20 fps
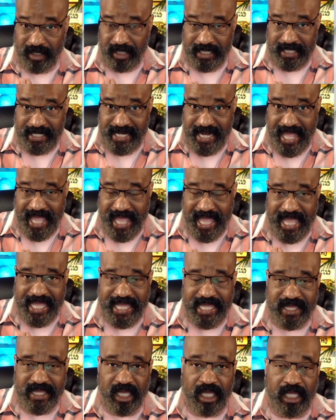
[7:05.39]

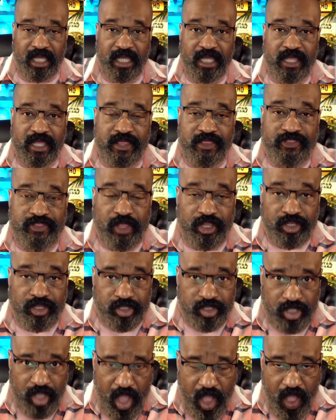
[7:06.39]
Nay, the
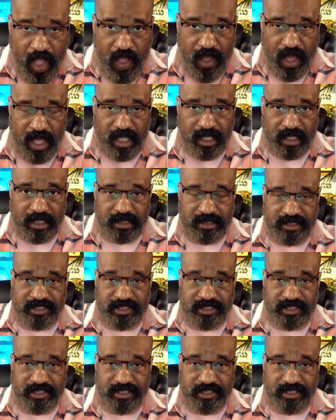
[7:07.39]
law